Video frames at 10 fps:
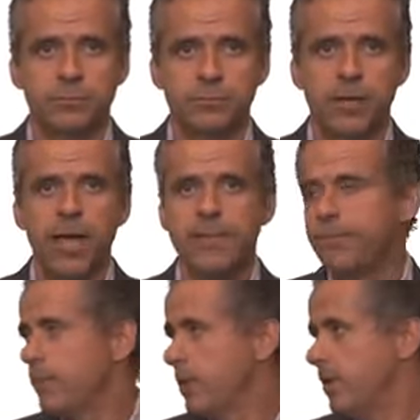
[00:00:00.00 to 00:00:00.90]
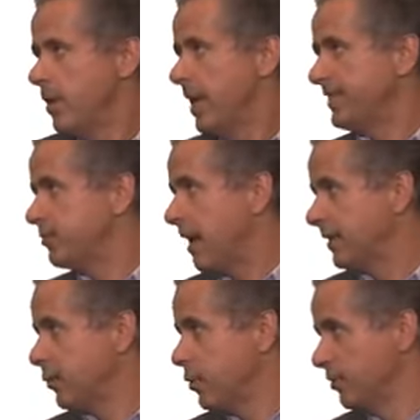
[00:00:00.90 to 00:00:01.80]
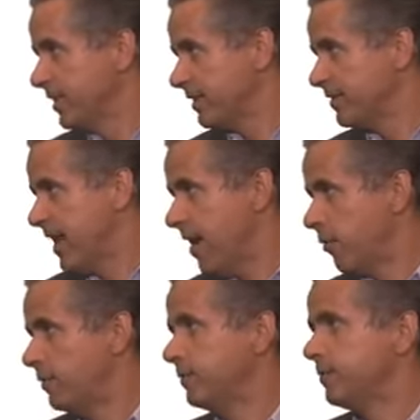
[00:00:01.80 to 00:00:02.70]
okay? Let's try to use Excel.